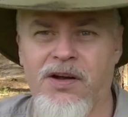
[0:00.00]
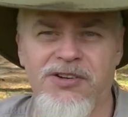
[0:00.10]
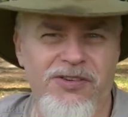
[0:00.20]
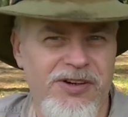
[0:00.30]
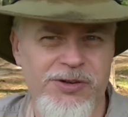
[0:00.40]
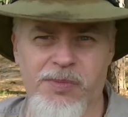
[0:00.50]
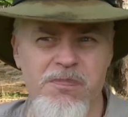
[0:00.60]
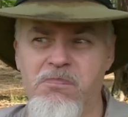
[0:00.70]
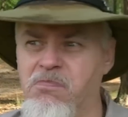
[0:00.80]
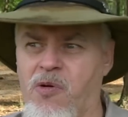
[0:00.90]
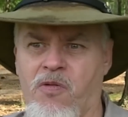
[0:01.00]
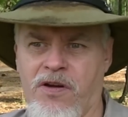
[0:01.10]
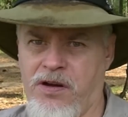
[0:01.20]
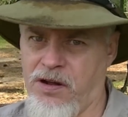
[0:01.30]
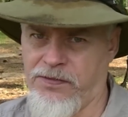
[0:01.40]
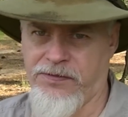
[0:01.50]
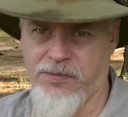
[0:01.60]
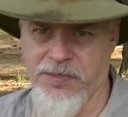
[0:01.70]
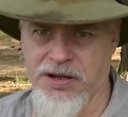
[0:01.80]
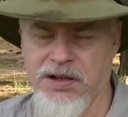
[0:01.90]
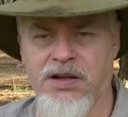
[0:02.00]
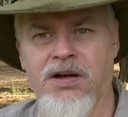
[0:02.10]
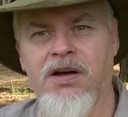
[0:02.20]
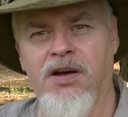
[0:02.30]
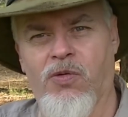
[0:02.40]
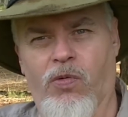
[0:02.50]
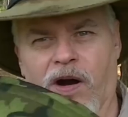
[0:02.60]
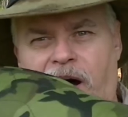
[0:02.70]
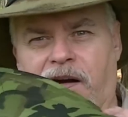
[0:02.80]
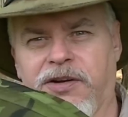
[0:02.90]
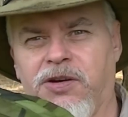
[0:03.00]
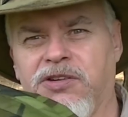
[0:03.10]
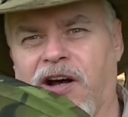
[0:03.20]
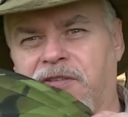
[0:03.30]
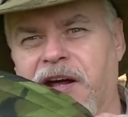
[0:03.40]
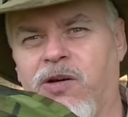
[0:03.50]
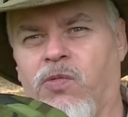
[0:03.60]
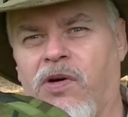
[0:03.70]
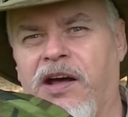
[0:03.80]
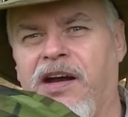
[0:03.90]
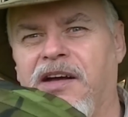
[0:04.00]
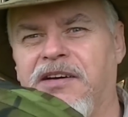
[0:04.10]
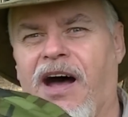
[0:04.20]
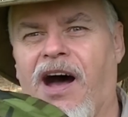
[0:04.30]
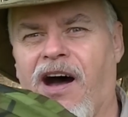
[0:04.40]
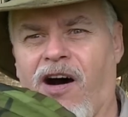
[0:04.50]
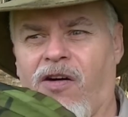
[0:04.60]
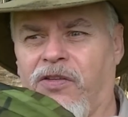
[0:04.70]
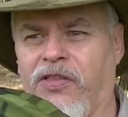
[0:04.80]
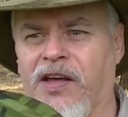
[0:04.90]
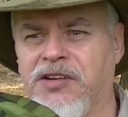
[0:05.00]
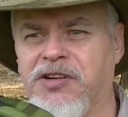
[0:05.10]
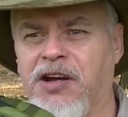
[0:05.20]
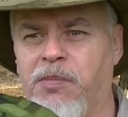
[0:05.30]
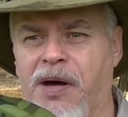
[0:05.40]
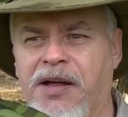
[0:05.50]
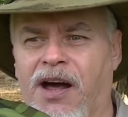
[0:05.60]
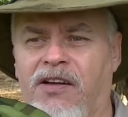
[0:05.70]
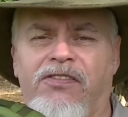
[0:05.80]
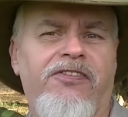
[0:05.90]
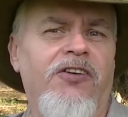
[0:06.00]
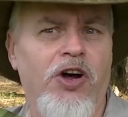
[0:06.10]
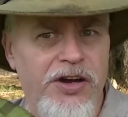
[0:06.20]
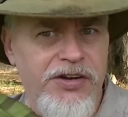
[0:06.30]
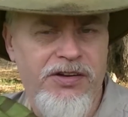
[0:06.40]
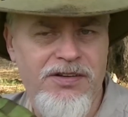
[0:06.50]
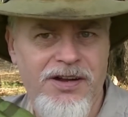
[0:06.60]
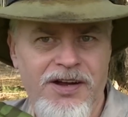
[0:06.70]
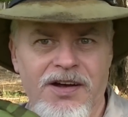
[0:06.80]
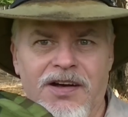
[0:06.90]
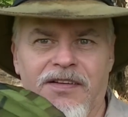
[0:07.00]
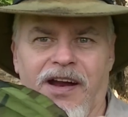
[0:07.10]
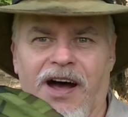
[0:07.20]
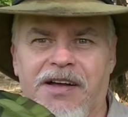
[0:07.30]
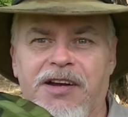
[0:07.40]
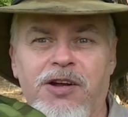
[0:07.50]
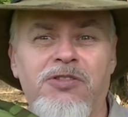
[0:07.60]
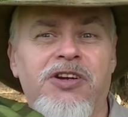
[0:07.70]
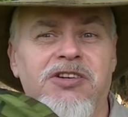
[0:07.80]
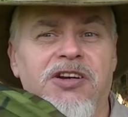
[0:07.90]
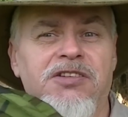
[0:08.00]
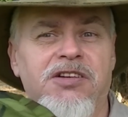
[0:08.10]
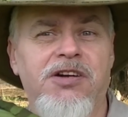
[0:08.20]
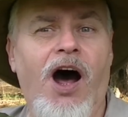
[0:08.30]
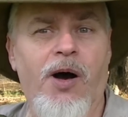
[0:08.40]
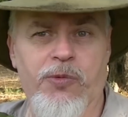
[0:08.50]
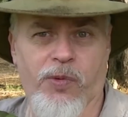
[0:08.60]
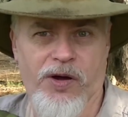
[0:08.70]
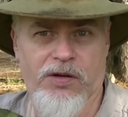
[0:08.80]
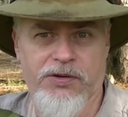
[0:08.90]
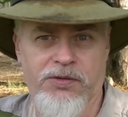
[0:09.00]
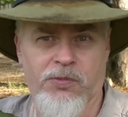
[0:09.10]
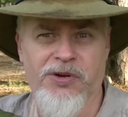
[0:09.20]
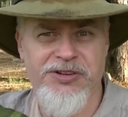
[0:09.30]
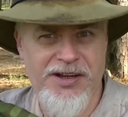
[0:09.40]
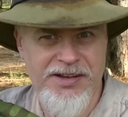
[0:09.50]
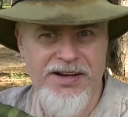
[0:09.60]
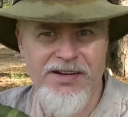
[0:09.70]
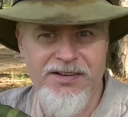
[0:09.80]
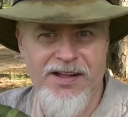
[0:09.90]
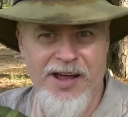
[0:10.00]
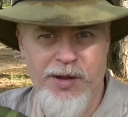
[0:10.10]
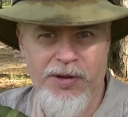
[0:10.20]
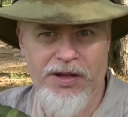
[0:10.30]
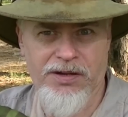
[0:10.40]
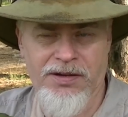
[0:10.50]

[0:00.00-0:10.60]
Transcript: So this will be more than enough for me what I'll do is I'll take one end and tie all the things in to make a foot that I can use this as a top quilt once I get into the hammock.